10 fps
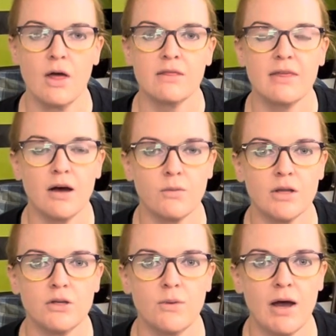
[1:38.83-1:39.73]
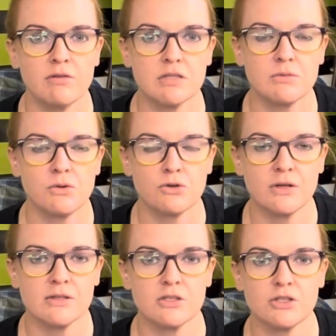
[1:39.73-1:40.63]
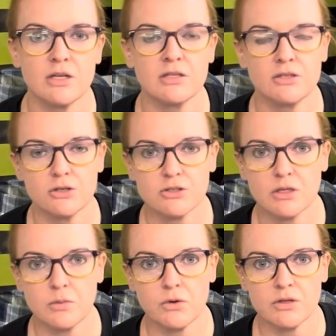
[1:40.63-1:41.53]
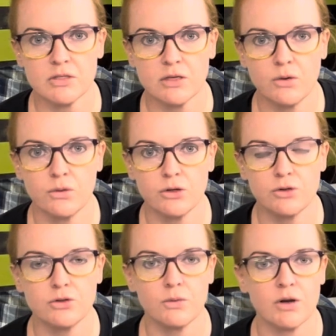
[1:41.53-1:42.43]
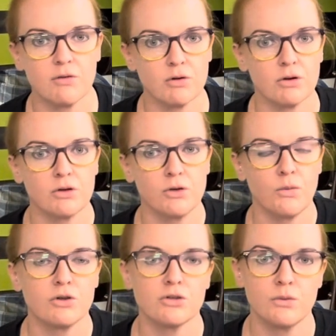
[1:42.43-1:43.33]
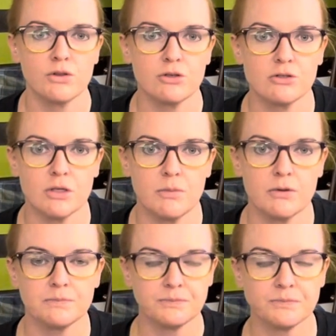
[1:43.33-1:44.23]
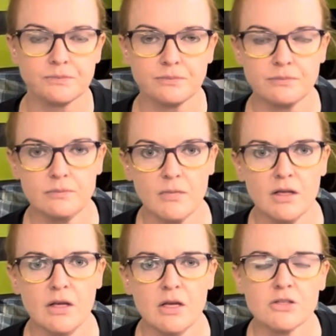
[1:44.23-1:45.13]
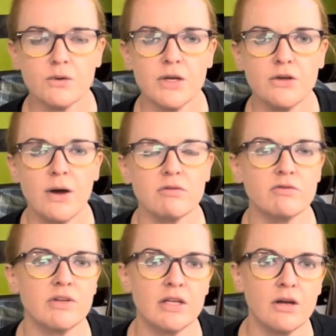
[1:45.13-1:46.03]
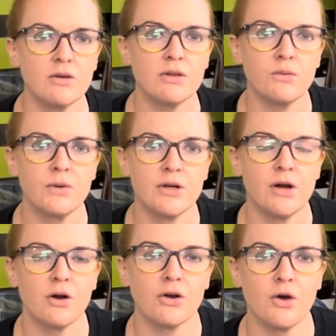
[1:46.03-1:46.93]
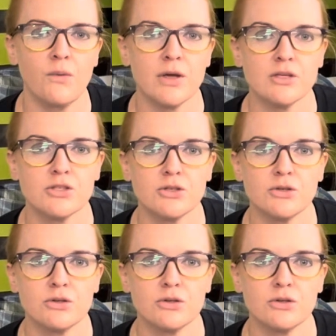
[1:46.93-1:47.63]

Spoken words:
that way you have a smooth transition into your sleeper until you do whatever you want to with your sleeper. So we do have a video that we are going to